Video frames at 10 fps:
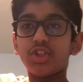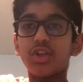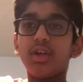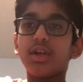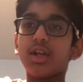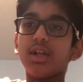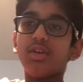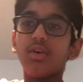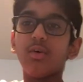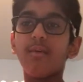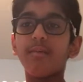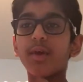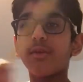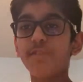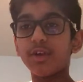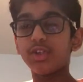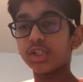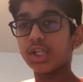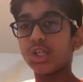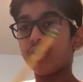So you're gonna do, first you're
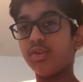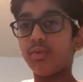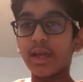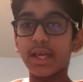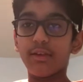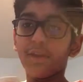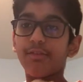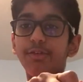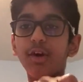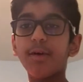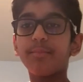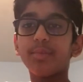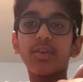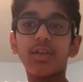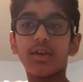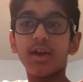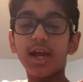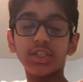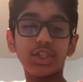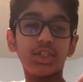gonna do right hand, right foot to the crash,